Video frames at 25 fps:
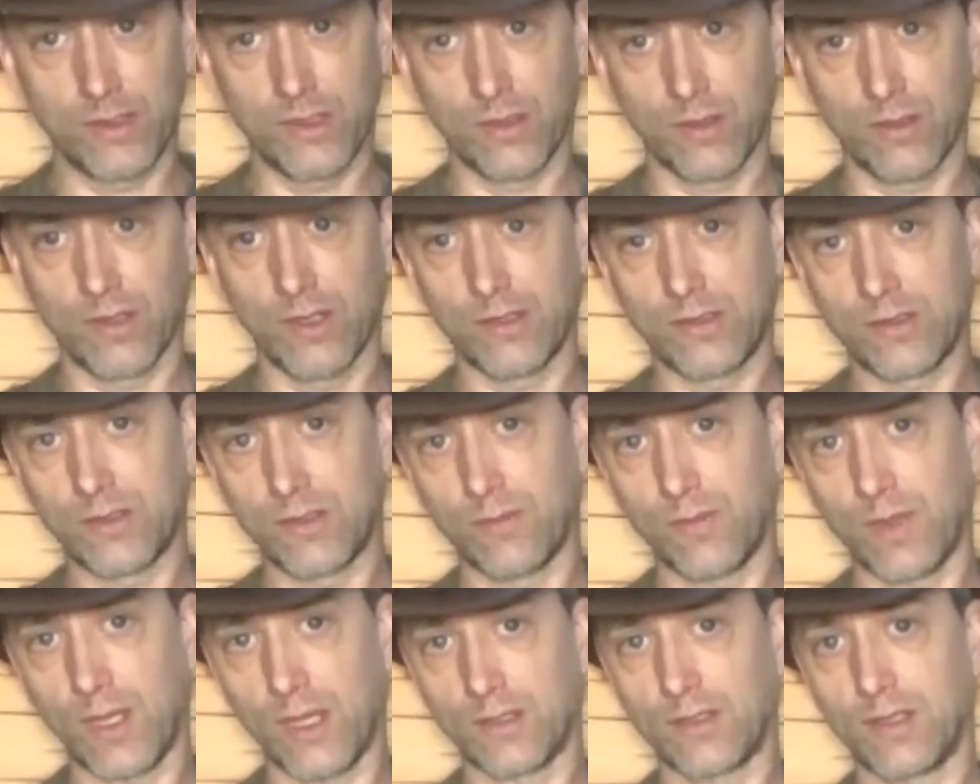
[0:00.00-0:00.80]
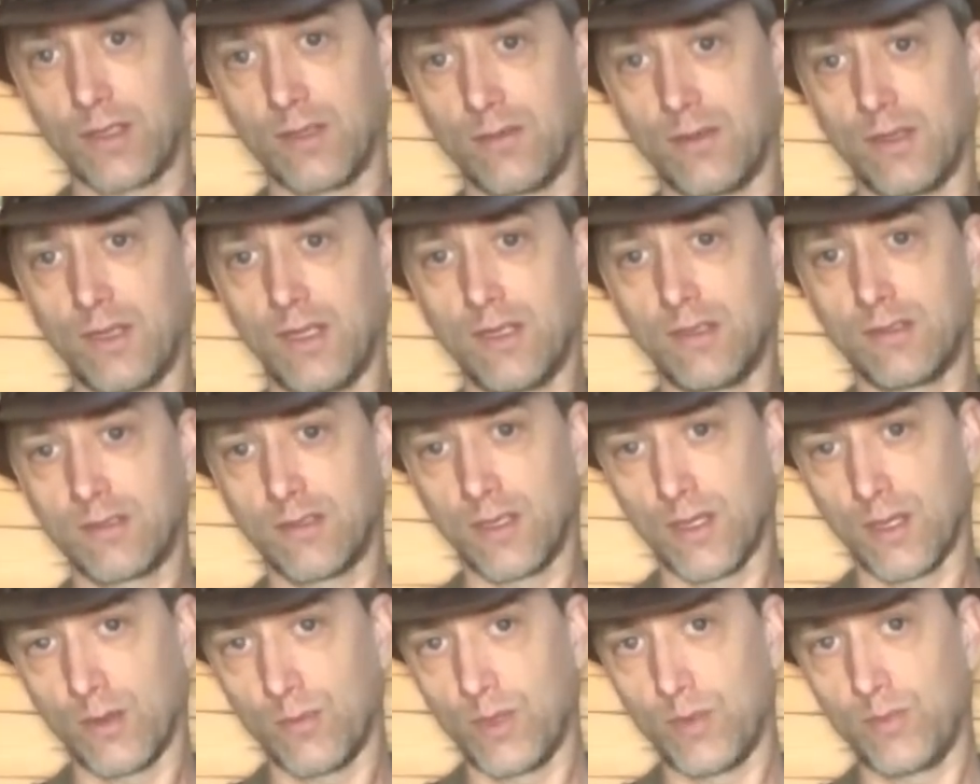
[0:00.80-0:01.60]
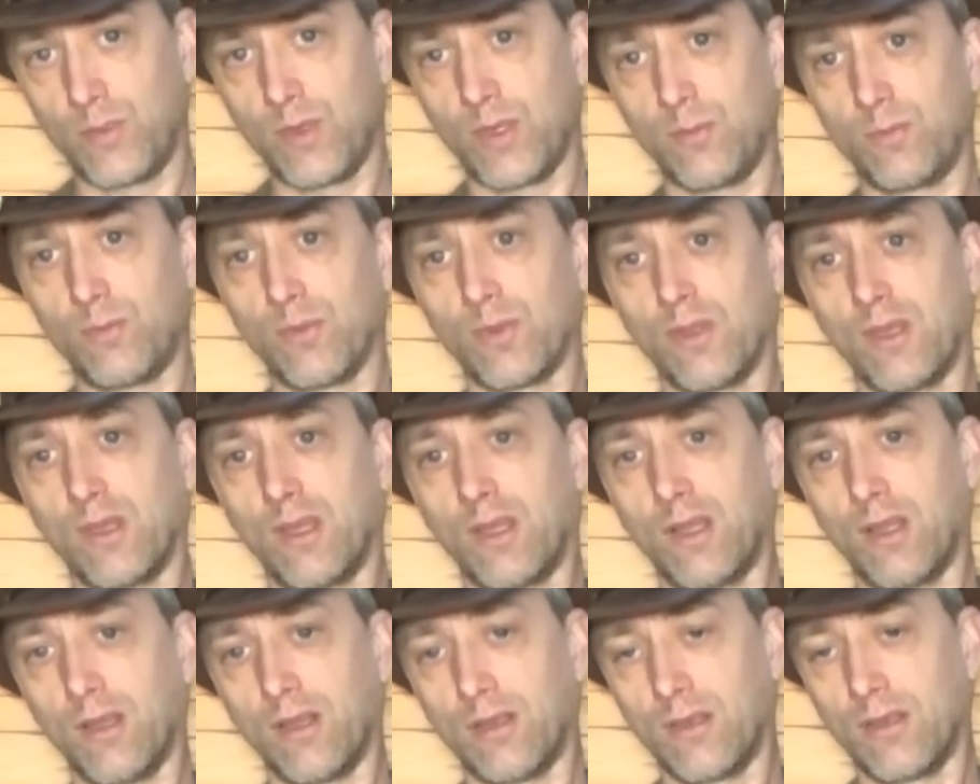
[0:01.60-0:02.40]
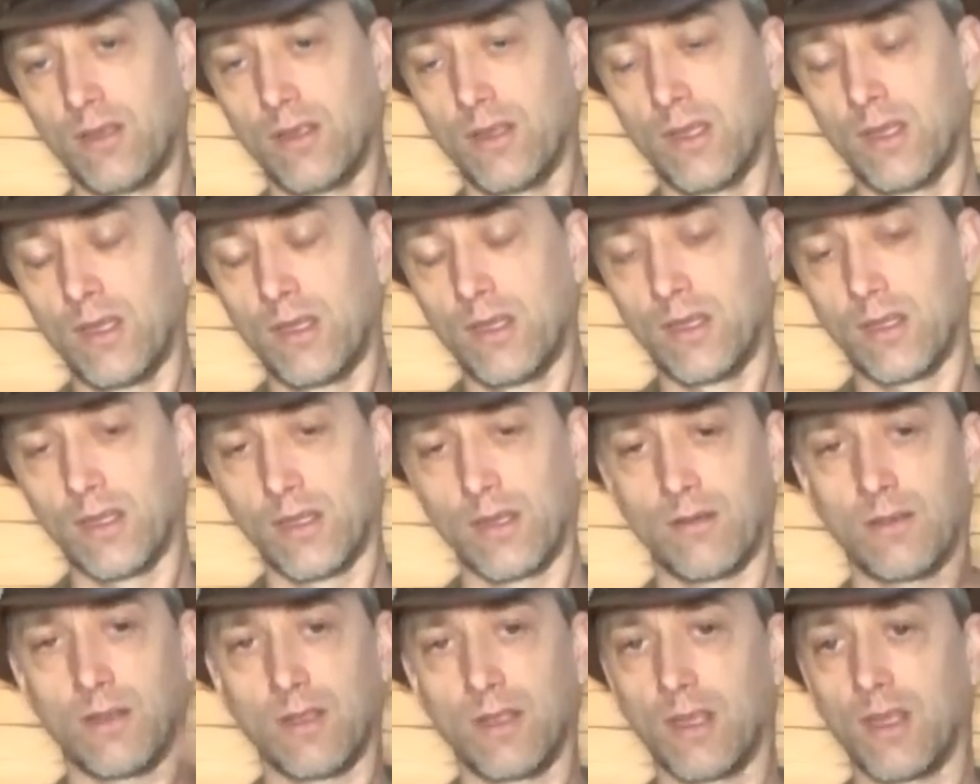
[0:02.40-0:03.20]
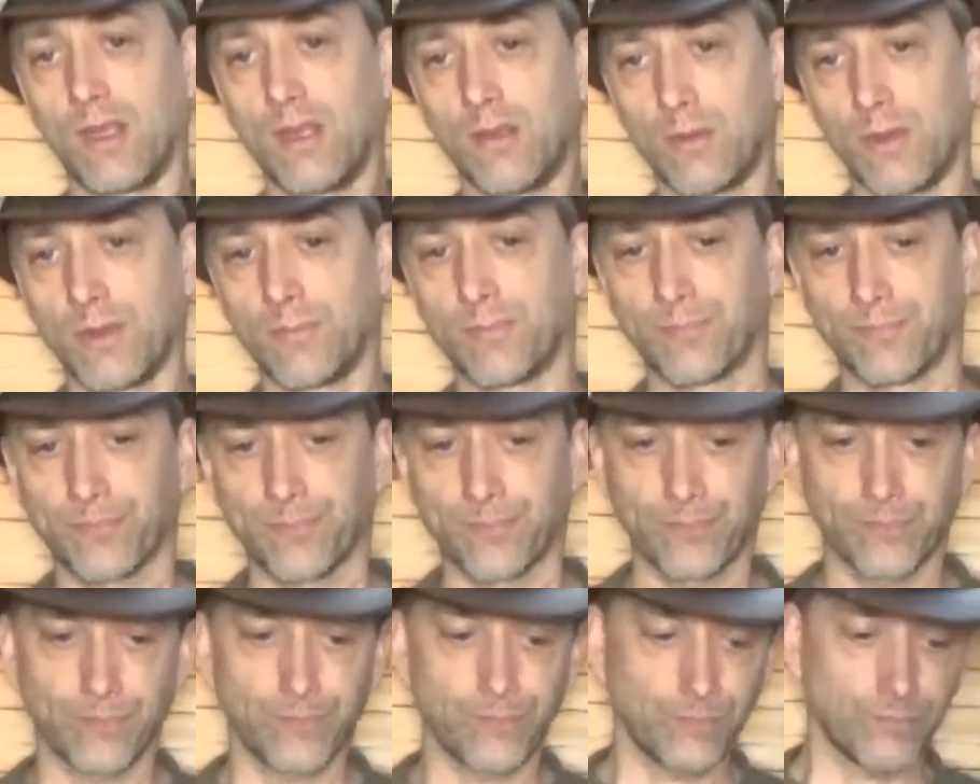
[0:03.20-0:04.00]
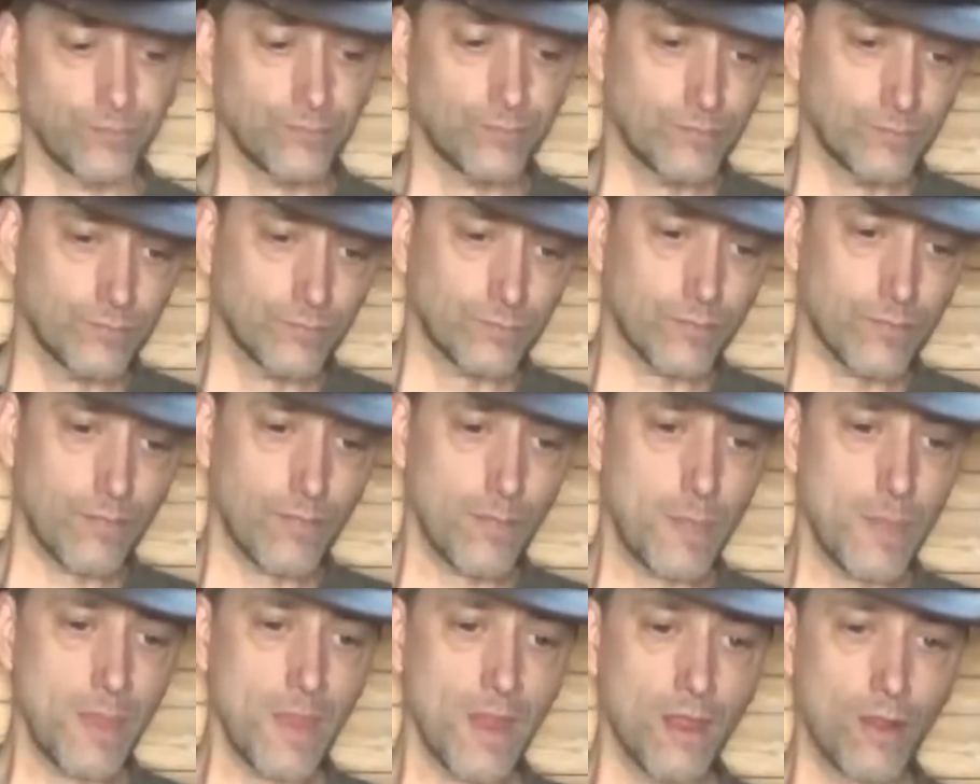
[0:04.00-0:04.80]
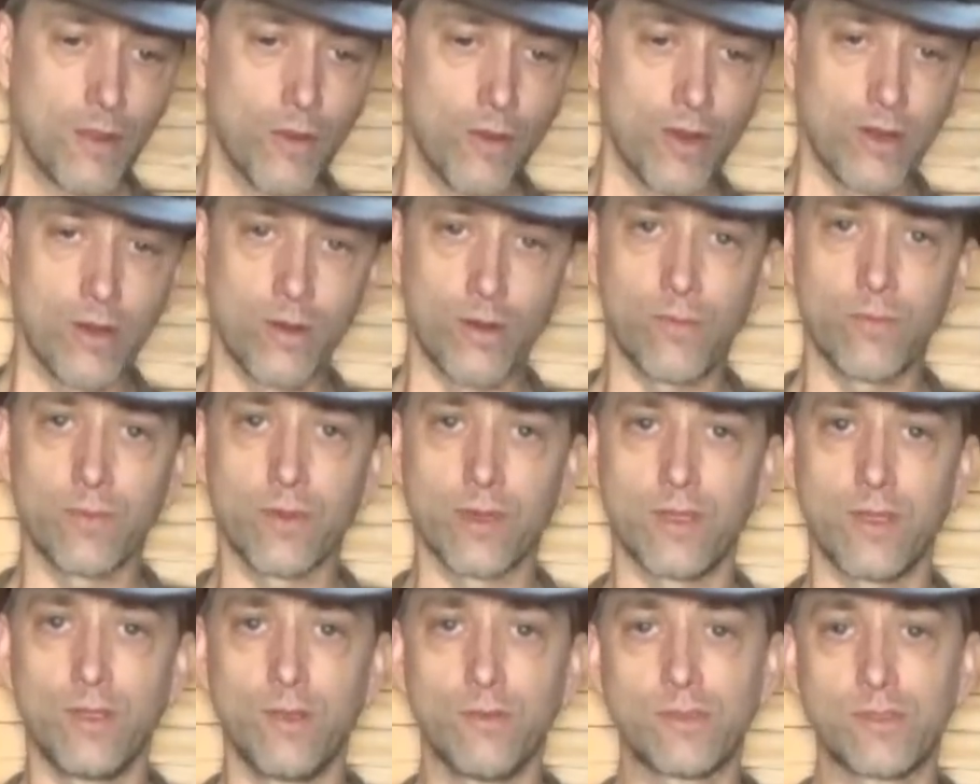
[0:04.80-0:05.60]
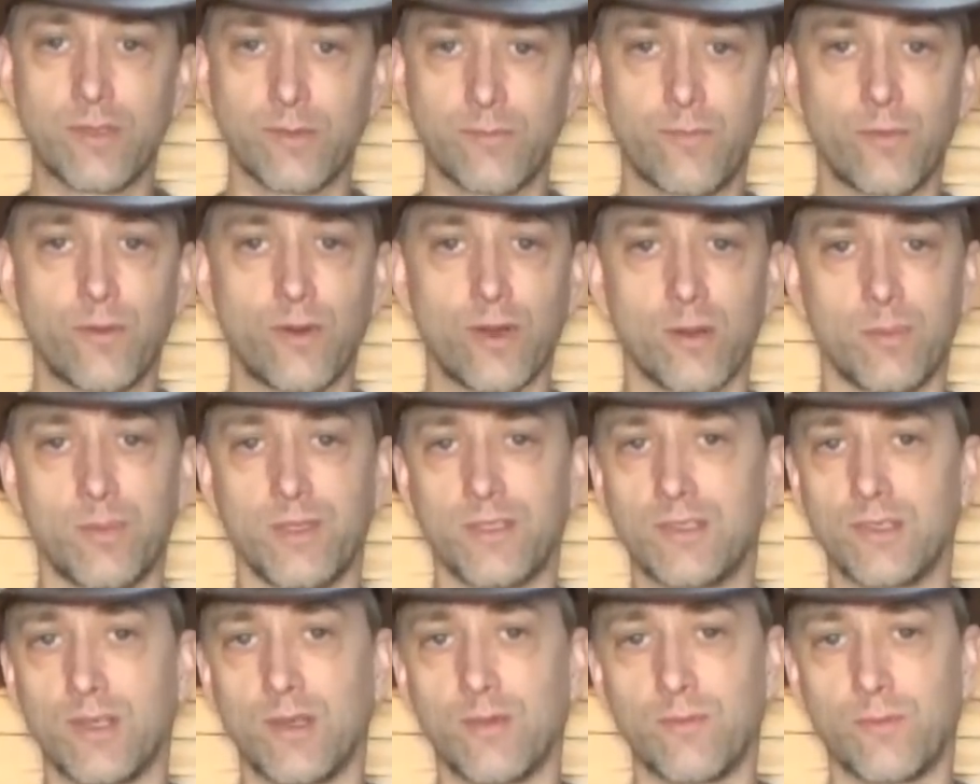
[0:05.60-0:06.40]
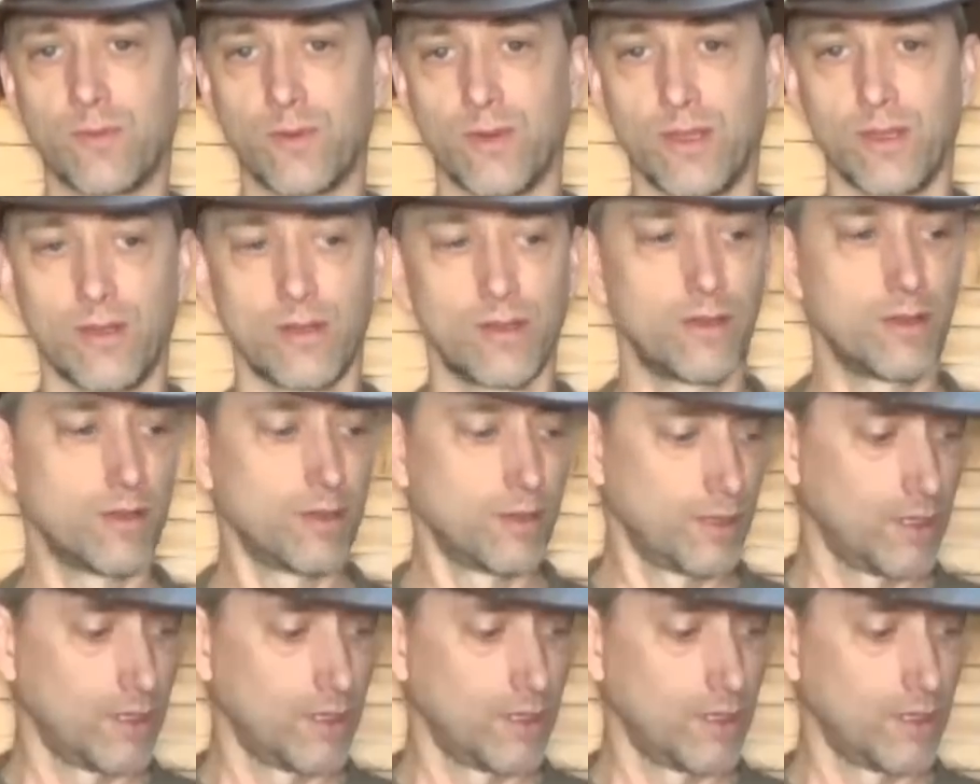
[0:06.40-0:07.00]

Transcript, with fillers: the list of activities and how many people there and, and everything. Anyway, go on over and use the forum. It's there for you.